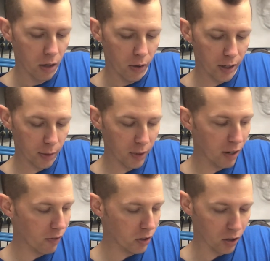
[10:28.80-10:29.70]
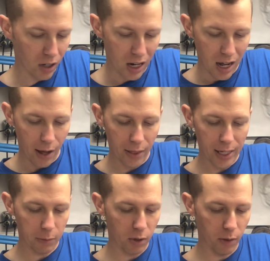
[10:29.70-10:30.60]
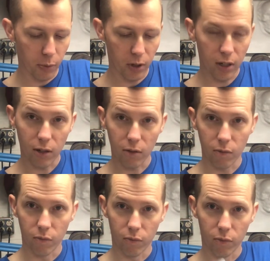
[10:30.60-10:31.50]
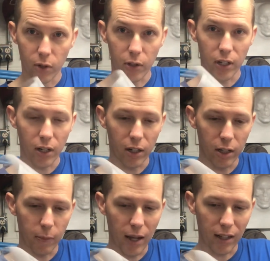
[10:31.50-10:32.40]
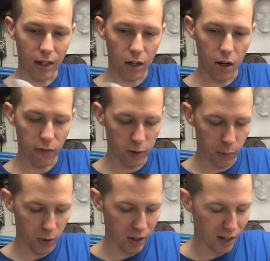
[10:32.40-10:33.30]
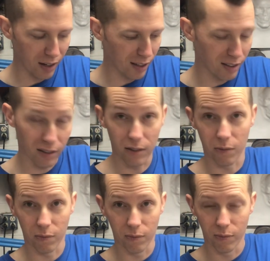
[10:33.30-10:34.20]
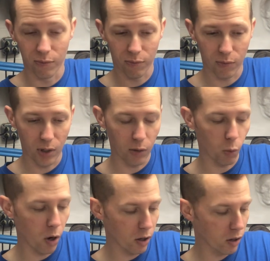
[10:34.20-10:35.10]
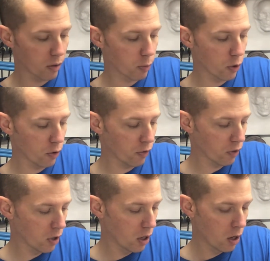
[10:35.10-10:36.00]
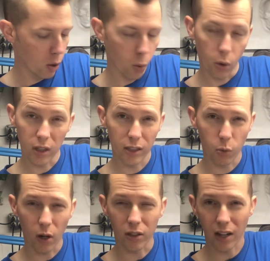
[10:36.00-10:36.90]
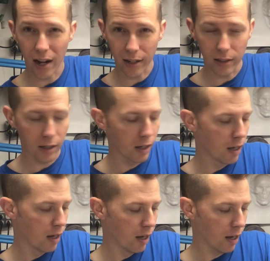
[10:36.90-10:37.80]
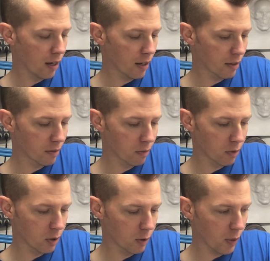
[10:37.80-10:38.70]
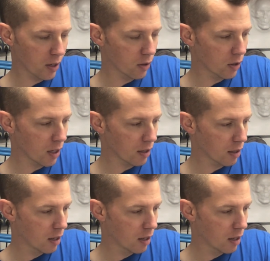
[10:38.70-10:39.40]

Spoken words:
That's gonna be an adventure. I think I'm just gonna put it in, the end of the bottle I cut off. Just put it in there. That's a waterproof, or at least watertight. Good spot to do that.